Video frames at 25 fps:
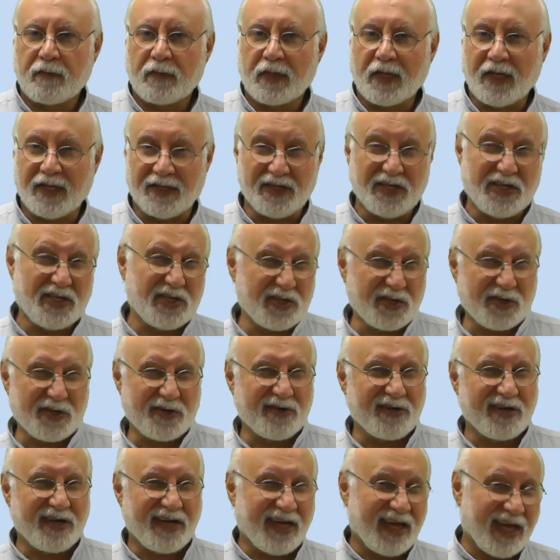And these are
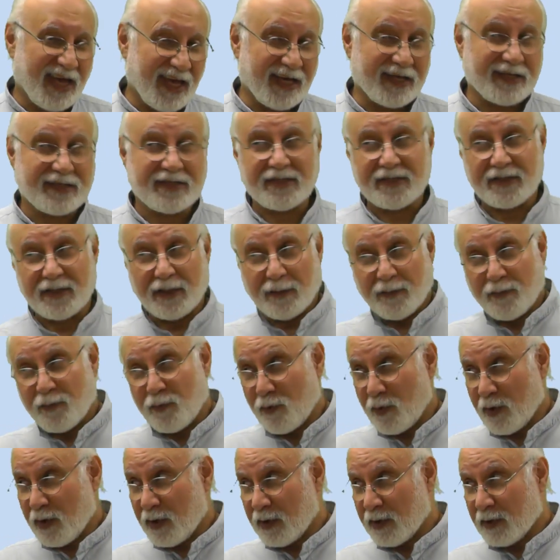x sub
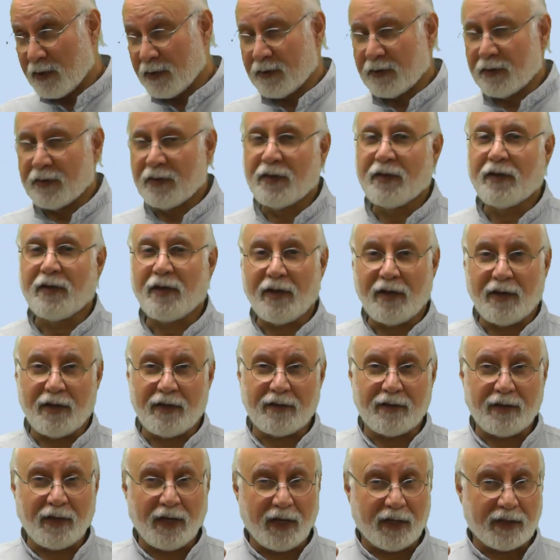1
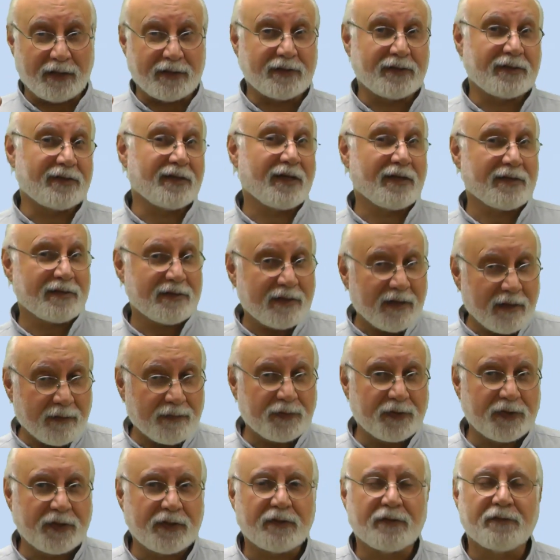and x
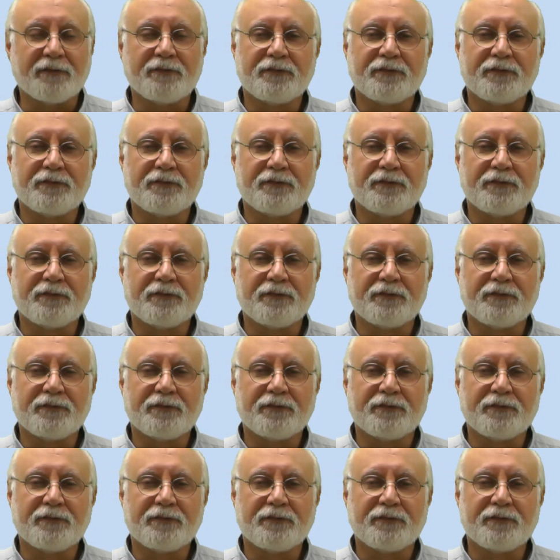sub 2.